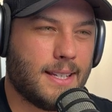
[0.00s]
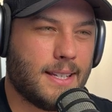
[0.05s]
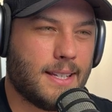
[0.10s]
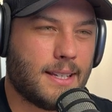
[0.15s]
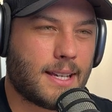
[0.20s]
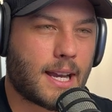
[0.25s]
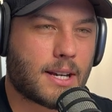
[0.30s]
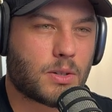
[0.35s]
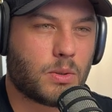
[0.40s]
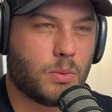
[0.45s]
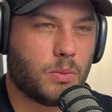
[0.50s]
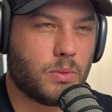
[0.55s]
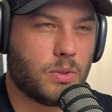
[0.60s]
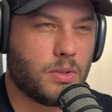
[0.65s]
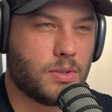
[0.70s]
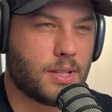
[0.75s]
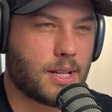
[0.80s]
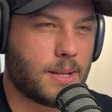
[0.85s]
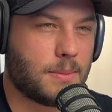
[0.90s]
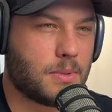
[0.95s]
actual
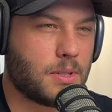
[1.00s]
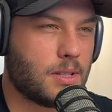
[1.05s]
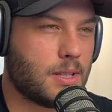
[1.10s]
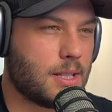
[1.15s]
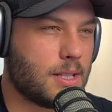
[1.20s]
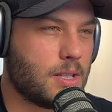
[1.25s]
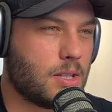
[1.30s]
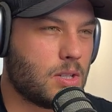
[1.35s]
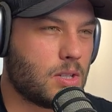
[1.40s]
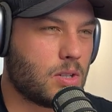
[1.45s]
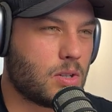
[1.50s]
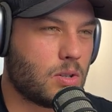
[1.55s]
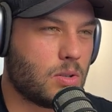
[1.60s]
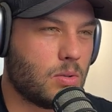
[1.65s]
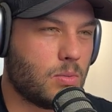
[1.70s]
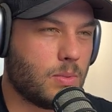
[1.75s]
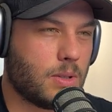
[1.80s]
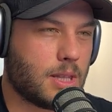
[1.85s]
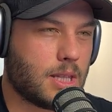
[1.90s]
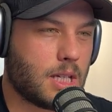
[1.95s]
username. So let's just
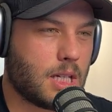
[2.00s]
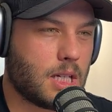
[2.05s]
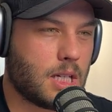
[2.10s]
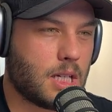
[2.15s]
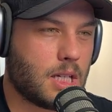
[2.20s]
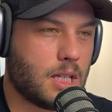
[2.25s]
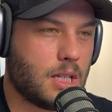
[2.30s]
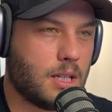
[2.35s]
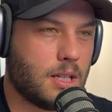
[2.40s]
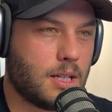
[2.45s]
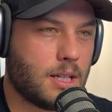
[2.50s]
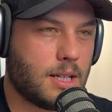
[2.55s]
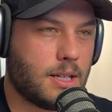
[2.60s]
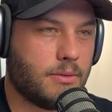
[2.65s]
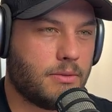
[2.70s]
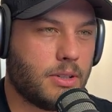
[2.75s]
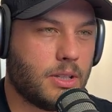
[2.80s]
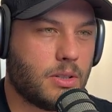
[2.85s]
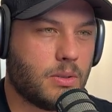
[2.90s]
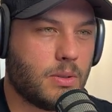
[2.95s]
go with that. And
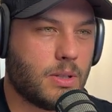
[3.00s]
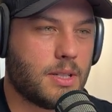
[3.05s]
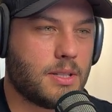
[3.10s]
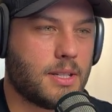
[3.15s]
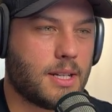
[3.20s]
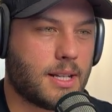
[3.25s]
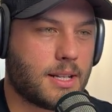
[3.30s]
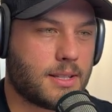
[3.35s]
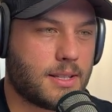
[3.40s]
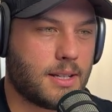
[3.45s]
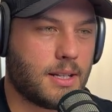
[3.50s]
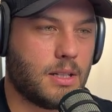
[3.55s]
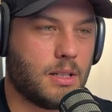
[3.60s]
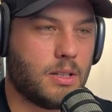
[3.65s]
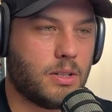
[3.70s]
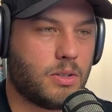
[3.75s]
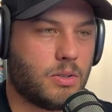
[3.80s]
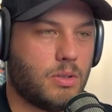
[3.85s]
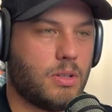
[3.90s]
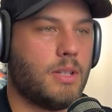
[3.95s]
if we do it as an Excel,
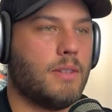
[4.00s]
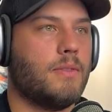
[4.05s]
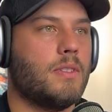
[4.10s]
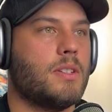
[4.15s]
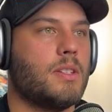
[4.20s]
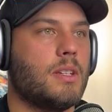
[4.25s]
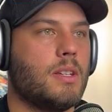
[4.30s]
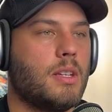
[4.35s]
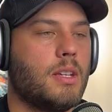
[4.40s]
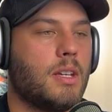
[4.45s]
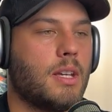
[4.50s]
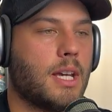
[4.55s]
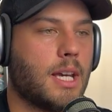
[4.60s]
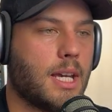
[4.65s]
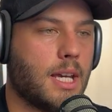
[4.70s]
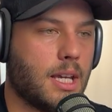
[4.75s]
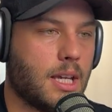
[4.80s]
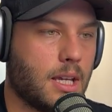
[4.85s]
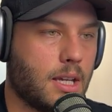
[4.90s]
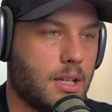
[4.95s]
it should give us
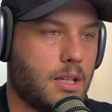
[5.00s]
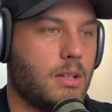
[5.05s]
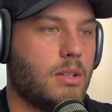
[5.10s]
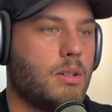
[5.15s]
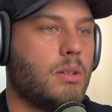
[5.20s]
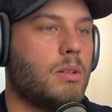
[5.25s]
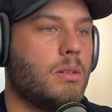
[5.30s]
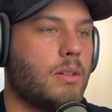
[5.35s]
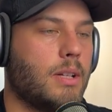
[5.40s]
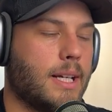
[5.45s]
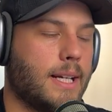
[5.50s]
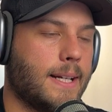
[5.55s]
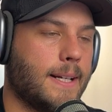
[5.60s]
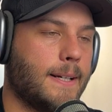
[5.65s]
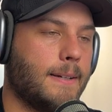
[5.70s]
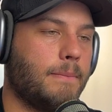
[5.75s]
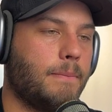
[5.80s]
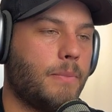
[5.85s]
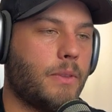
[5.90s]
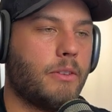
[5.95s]
a
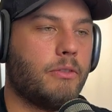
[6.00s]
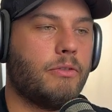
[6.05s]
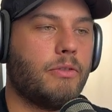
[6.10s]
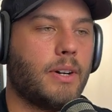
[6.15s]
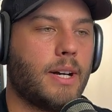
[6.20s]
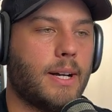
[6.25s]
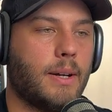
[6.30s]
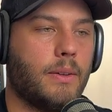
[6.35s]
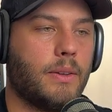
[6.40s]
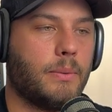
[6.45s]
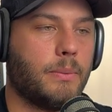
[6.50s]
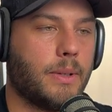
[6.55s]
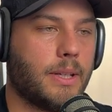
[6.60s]
file that we